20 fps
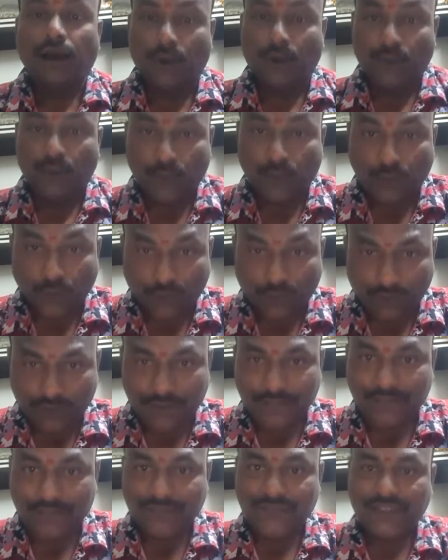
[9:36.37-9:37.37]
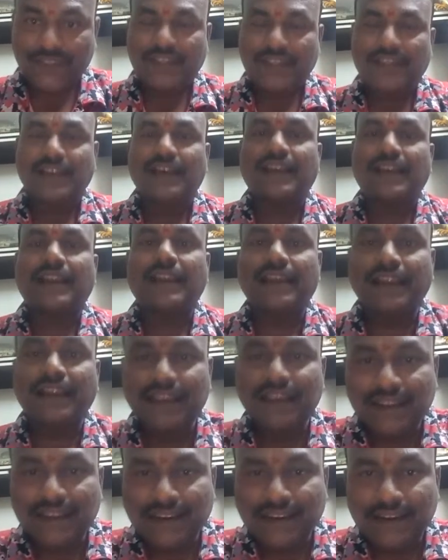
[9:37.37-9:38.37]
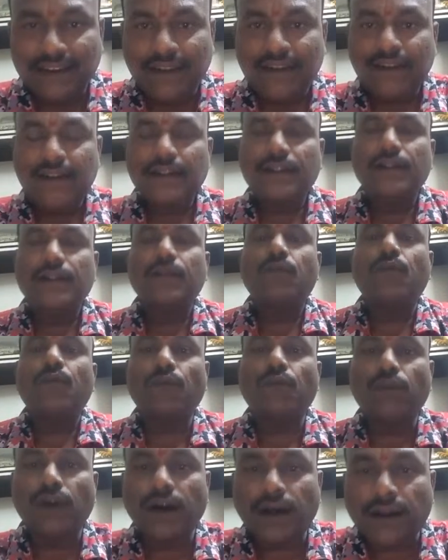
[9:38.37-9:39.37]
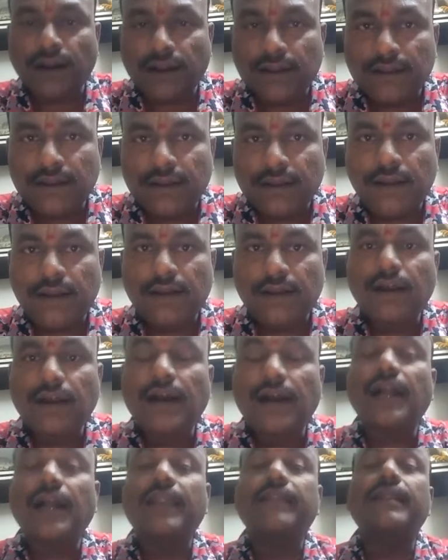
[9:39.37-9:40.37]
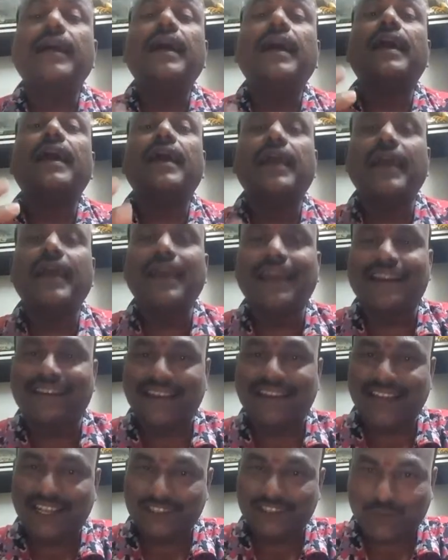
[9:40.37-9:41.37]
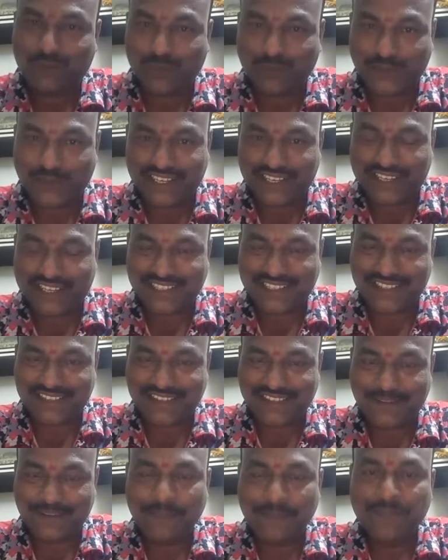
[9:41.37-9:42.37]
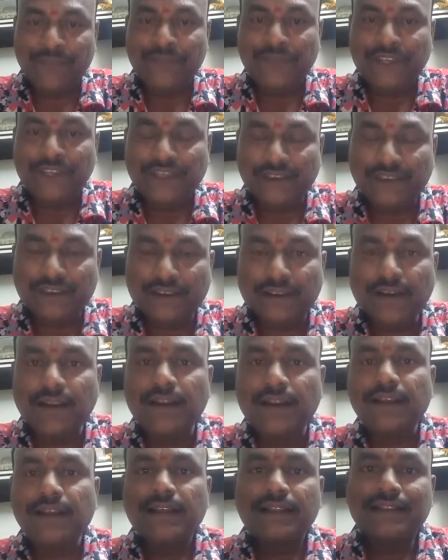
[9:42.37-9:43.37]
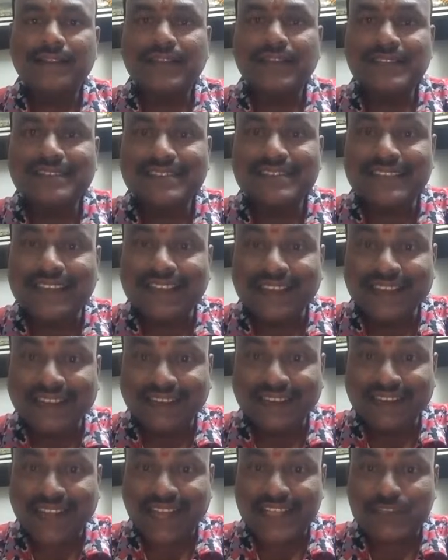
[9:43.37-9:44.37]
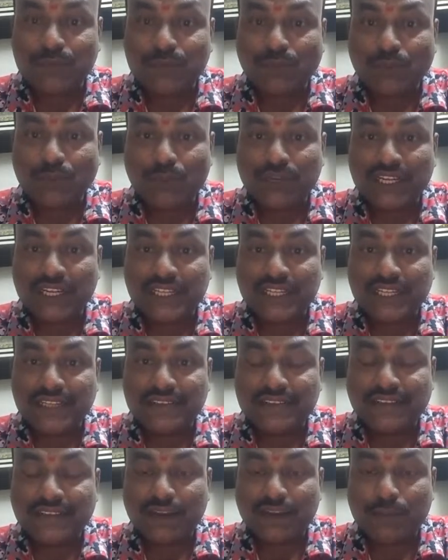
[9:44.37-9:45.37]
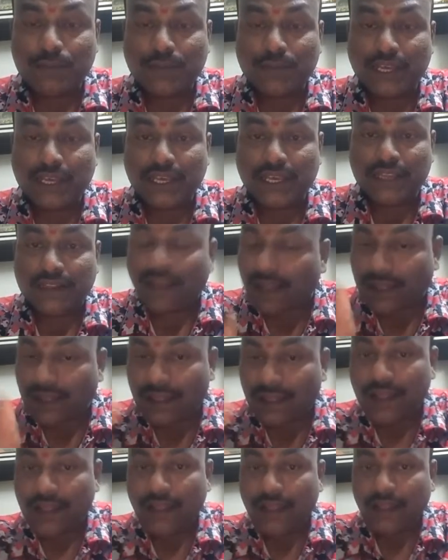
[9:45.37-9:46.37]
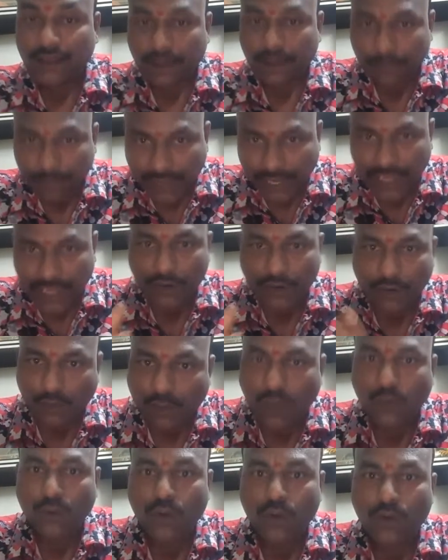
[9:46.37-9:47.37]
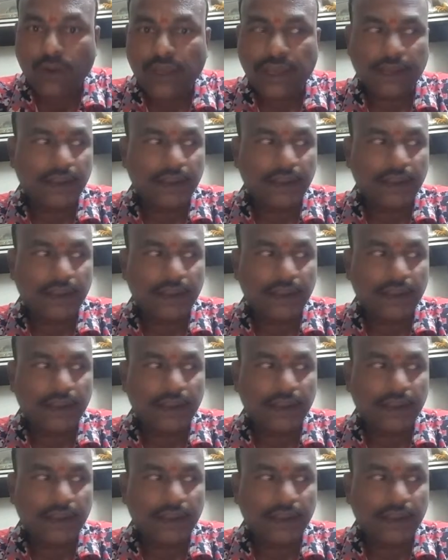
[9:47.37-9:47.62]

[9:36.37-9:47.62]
Road, rail, water, and the air transportations. Here, these three transportations are playing the main role.